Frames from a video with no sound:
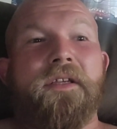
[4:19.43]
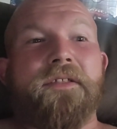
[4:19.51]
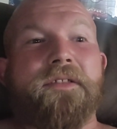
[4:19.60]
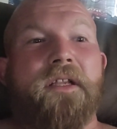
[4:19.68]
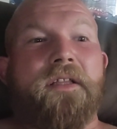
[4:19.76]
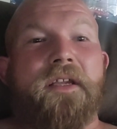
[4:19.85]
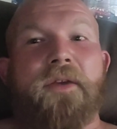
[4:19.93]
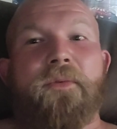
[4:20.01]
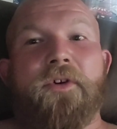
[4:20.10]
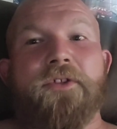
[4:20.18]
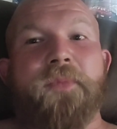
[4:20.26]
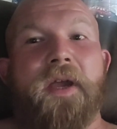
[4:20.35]
It's not like it
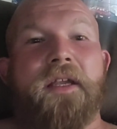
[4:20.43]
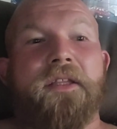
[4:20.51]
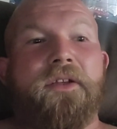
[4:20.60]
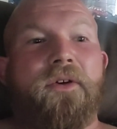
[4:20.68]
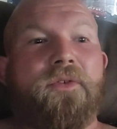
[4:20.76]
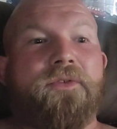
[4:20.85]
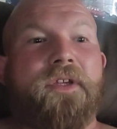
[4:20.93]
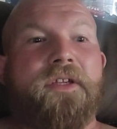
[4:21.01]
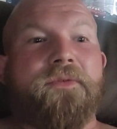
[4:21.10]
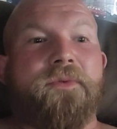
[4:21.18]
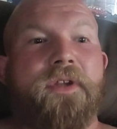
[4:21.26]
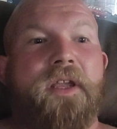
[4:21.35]
was back in the old
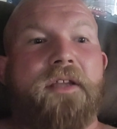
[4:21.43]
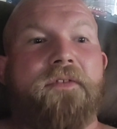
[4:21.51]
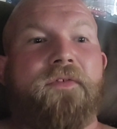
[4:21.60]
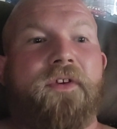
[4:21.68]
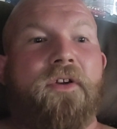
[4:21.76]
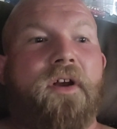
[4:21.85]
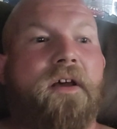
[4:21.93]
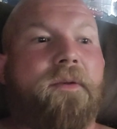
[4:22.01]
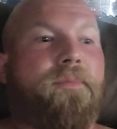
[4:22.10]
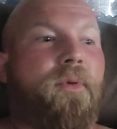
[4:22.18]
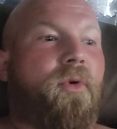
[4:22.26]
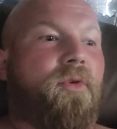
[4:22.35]
days where you had to figure out how to
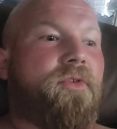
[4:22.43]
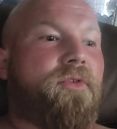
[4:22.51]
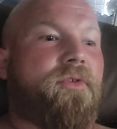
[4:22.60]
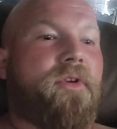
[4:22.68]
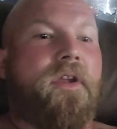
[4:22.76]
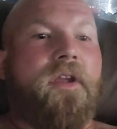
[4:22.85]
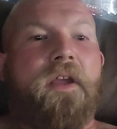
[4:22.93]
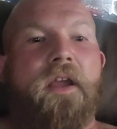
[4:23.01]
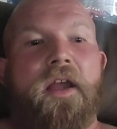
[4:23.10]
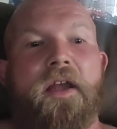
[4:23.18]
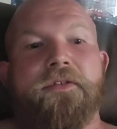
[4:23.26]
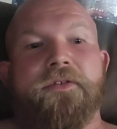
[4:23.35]
port your
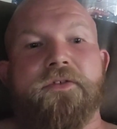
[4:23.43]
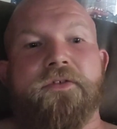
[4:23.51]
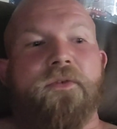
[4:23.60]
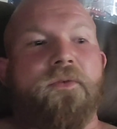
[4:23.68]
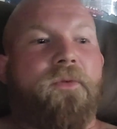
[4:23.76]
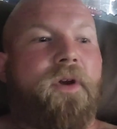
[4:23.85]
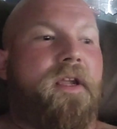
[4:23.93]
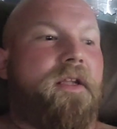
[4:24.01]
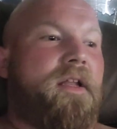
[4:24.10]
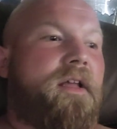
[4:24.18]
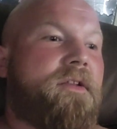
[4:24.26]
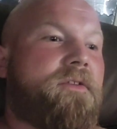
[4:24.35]
heads a certain way
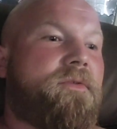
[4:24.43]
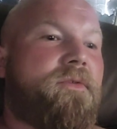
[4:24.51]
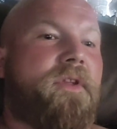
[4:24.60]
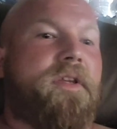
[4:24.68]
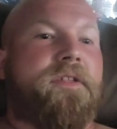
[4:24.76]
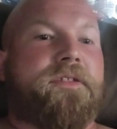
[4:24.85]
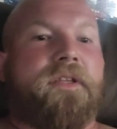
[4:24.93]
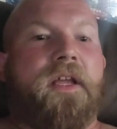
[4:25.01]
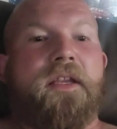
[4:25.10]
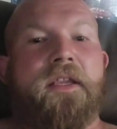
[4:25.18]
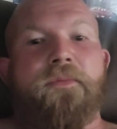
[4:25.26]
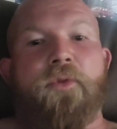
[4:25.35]
and how to do this and
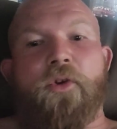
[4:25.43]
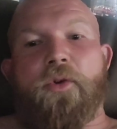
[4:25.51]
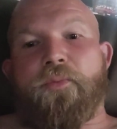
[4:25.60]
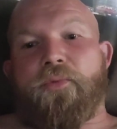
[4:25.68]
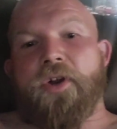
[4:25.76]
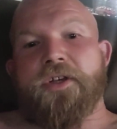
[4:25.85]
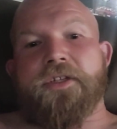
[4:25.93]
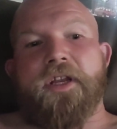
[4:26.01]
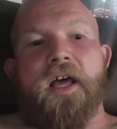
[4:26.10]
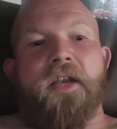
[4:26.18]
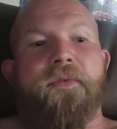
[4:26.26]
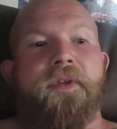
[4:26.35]
how to get more compression
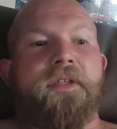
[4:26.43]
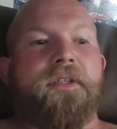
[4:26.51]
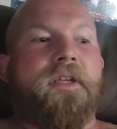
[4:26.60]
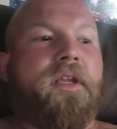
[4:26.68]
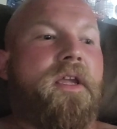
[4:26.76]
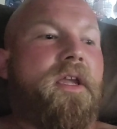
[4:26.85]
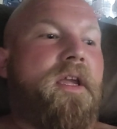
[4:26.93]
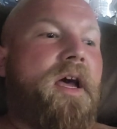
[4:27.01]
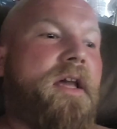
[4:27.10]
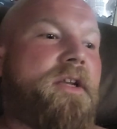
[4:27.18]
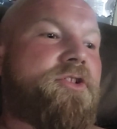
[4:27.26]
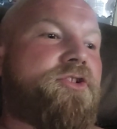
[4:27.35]
out of it and
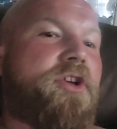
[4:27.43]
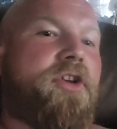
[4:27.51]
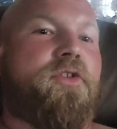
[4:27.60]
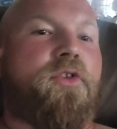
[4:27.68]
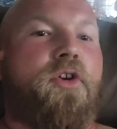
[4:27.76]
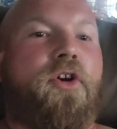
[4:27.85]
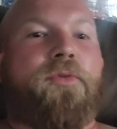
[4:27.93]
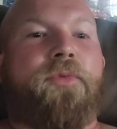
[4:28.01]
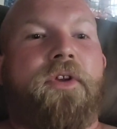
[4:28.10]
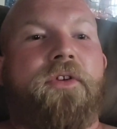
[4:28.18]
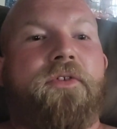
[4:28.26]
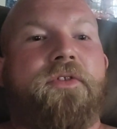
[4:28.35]
how to jet your
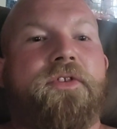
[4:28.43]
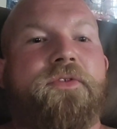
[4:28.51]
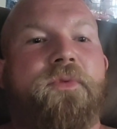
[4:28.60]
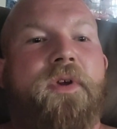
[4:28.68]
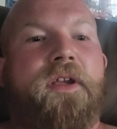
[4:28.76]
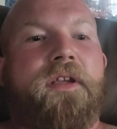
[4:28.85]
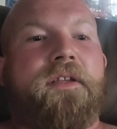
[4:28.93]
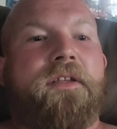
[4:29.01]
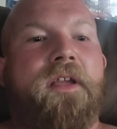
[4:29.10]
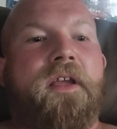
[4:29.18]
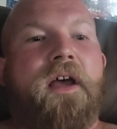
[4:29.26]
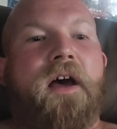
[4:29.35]
carburetor this way and
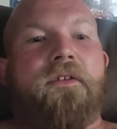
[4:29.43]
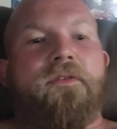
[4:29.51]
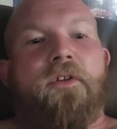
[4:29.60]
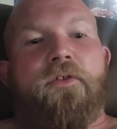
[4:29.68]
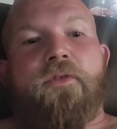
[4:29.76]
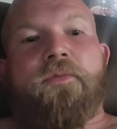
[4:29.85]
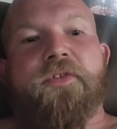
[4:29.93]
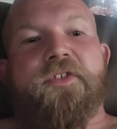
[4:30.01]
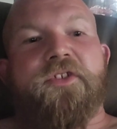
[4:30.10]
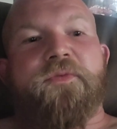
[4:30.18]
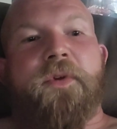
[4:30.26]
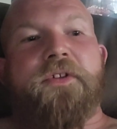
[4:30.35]
how to load up the
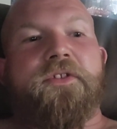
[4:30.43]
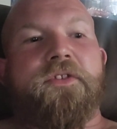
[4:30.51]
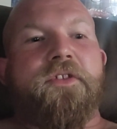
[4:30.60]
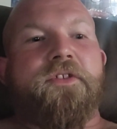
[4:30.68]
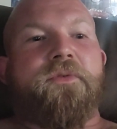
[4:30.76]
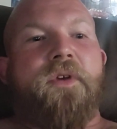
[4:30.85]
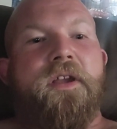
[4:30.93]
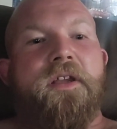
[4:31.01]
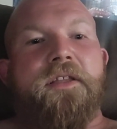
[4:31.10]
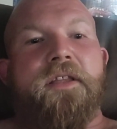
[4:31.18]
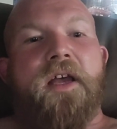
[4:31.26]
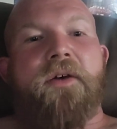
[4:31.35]
suspension this way
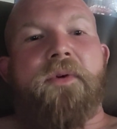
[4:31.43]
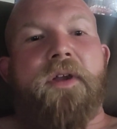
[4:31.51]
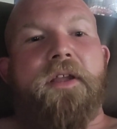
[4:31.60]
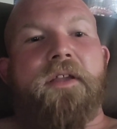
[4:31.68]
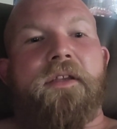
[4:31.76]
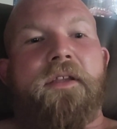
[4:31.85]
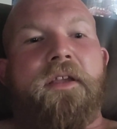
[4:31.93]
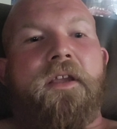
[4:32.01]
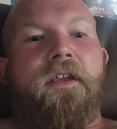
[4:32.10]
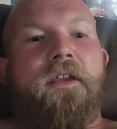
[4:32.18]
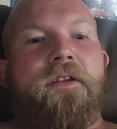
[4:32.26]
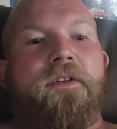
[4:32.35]
and that way. And,
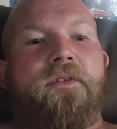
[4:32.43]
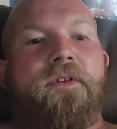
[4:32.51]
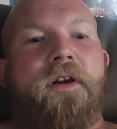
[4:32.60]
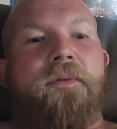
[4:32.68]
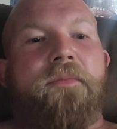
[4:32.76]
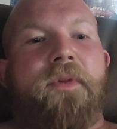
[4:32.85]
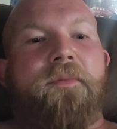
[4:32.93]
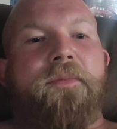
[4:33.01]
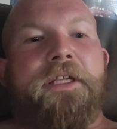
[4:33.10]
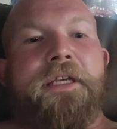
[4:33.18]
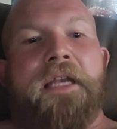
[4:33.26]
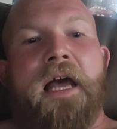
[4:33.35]
I'm
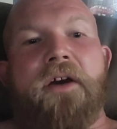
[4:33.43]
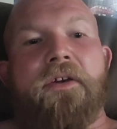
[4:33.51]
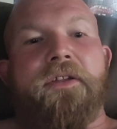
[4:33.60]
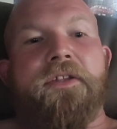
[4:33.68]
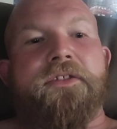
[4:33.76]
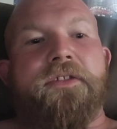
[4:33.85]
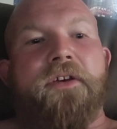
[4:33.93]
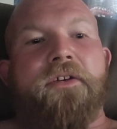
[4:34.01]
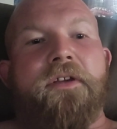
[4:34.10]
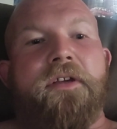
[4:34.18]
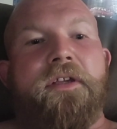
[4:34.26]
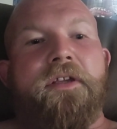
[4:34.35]
leaning out in this
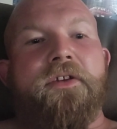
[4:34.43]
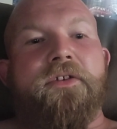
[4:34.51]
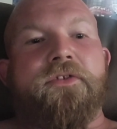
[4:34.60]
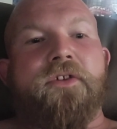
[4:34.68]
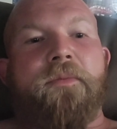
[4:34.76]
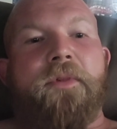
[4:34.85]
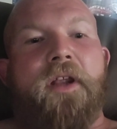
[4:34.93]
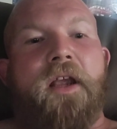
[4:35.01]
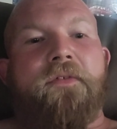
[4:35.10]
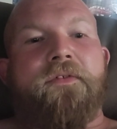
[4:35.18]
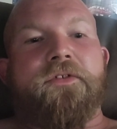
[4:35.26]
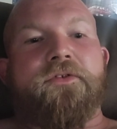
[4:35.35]
area here, so I'm going to
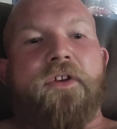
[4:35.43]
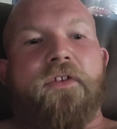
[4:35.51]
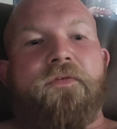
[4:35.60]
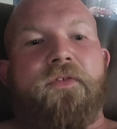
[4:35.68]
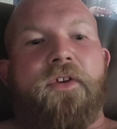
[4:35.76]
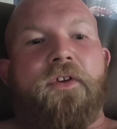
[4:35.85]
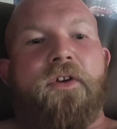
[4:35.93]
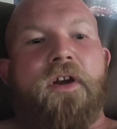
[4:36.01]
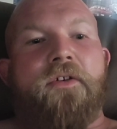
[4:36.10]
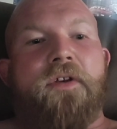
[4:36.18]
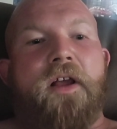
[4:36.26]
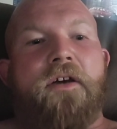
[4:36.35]
have to try to figure
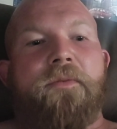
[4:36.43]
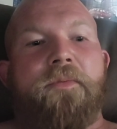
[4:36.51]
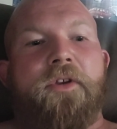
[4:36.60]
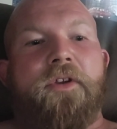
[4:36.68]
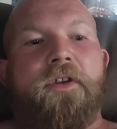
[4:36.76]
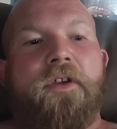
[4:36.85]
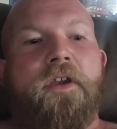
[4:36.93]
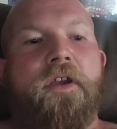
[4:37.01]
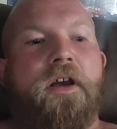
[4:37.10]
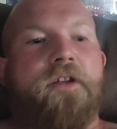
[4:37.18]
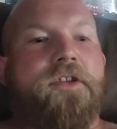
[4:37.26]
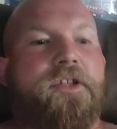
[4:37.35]
out how I'm going to
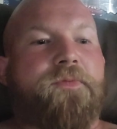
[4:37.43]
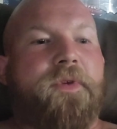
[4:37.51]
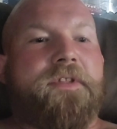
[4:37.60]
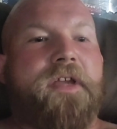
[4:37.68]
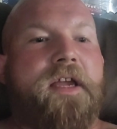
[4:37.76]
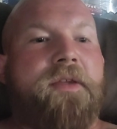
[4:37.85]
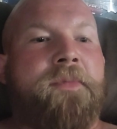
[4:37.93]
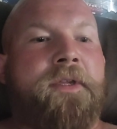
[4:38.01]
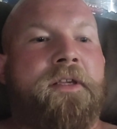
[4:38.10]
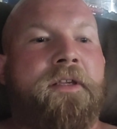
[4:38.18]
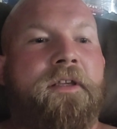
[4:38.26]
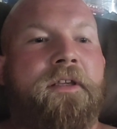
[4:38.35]
adjust my
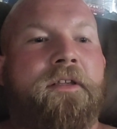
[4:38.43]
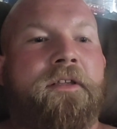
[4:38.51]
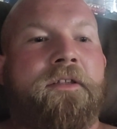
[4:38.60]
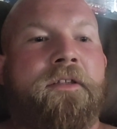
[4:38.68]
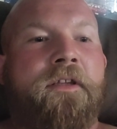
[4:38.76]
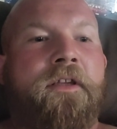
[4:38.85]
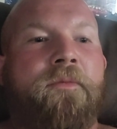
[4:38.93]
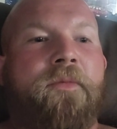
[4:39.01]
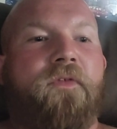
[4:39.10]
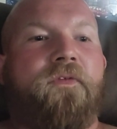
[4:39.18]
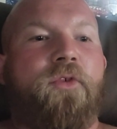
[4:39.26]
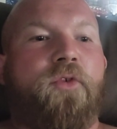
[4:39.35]
timing and
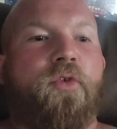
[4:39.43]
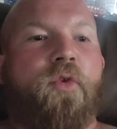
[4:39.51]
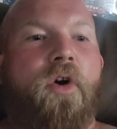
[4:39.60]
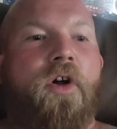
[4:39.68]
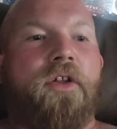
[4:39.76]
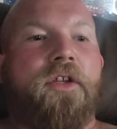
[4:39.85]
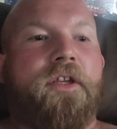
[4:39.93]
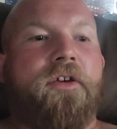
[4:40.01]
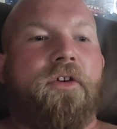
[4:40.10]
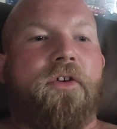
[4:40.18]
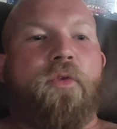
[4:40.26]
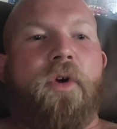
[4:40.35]
my fuel quality
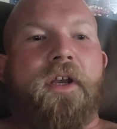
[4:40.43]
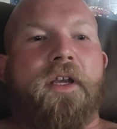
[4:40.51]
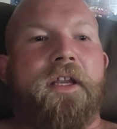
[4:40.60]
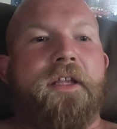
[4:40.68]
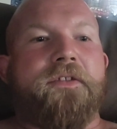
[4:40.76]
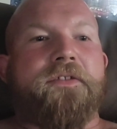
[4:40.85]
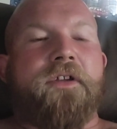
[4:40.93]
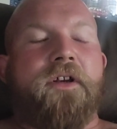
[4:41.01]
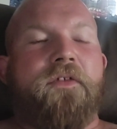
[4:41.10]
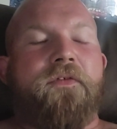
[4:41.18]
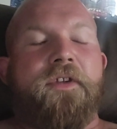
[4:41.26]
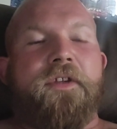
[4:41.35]
or quantity and
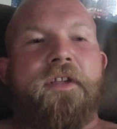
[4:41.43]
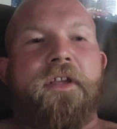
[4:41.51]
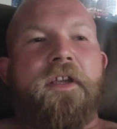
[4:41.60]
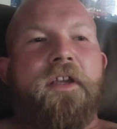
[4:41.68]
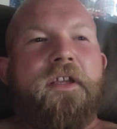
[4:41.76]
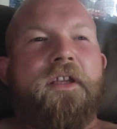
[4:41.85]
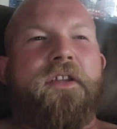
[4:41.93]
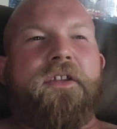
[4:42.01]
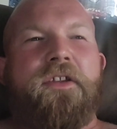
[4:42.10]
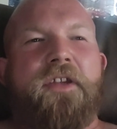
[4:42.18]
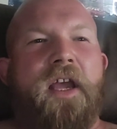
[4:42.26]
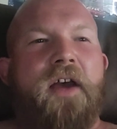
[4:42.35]
stuff. And
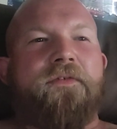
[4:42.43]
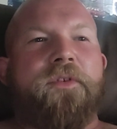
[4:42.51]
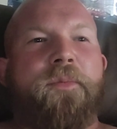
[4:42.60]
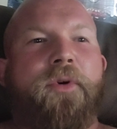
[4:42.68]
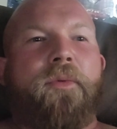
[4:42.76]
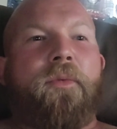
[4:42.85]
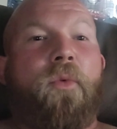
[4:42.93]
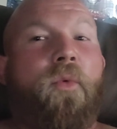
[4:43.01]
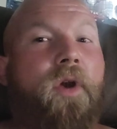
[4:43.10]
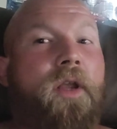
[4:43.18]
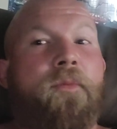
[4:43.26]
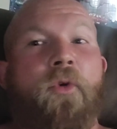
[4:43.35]
you'd have to put
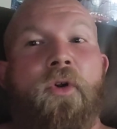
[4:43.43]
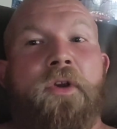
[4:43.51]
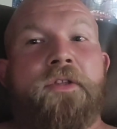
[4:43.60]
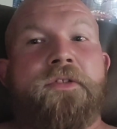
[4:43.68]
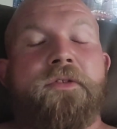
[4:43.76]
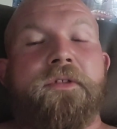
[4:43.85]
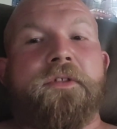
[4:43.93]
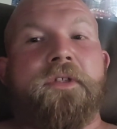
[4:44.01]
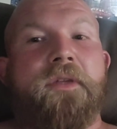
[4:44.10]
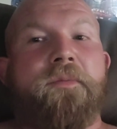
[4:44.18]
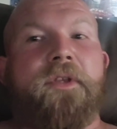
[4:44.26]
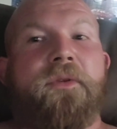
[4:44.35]
way more into it
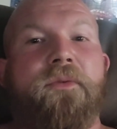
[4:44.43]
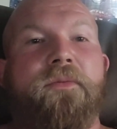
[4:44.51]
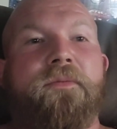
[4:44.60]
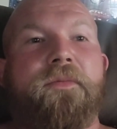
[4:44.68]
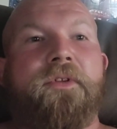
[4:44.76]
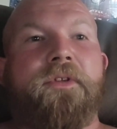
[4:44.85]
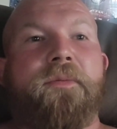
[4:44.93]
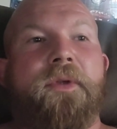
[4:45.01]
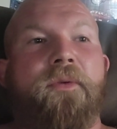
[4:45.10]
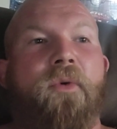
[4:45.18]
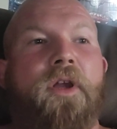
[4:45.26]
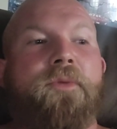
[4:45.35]
and be
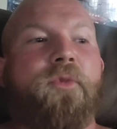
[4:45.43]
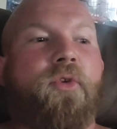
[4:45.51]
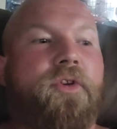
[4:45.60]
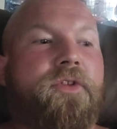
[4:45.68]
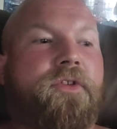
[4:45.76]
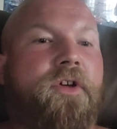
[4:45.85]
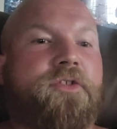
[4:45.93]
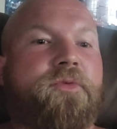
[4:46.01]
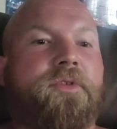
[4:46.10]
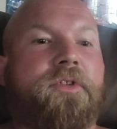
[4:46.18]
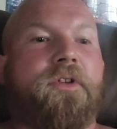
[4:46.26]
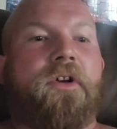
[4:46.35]
way more in touch
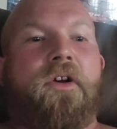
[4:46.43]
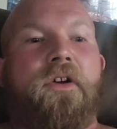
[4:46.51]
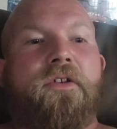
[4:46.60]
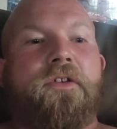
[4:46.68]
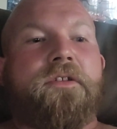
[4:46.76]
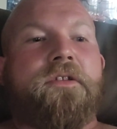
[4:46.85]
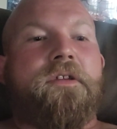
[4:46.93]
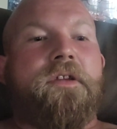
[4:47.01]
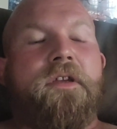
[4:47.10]
with the car. And